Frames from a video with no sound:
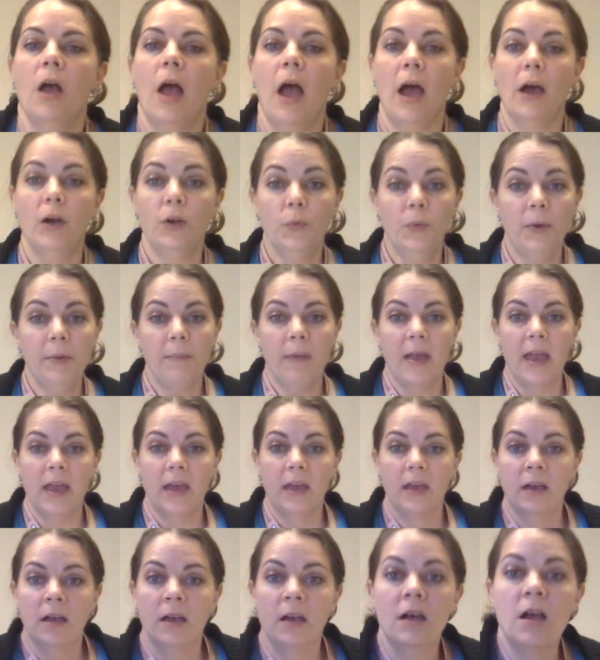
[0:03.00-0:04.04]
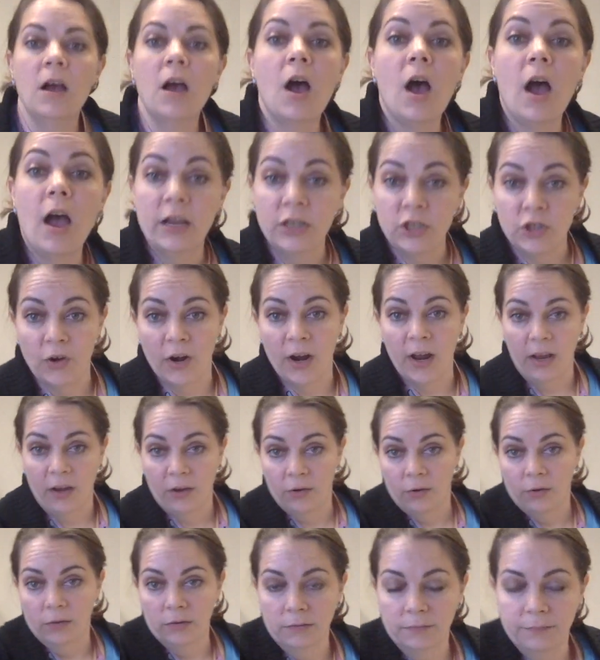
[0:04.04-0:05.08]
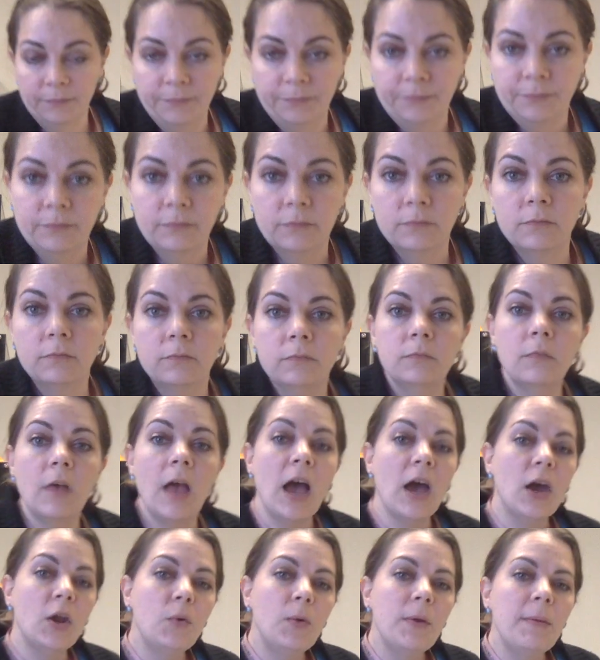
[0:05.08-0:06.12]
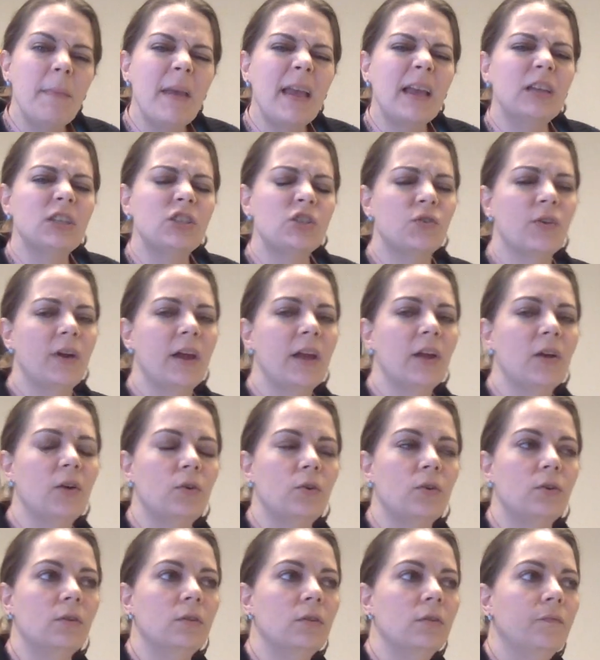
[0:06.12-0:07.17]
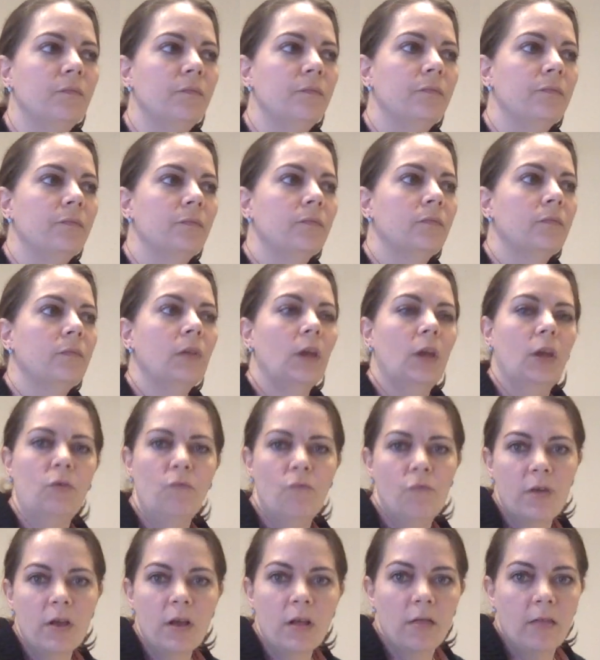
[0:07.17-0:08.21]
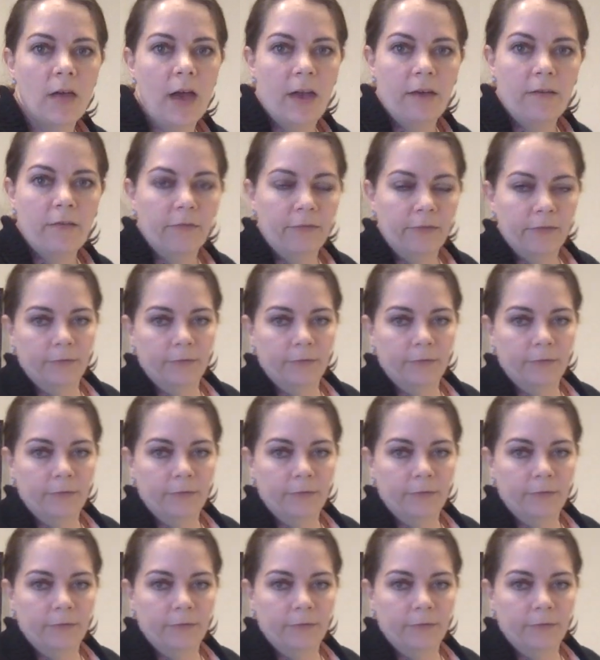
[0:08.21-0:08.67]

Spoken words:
How do we make a triangle? How do we make a triangle in real life?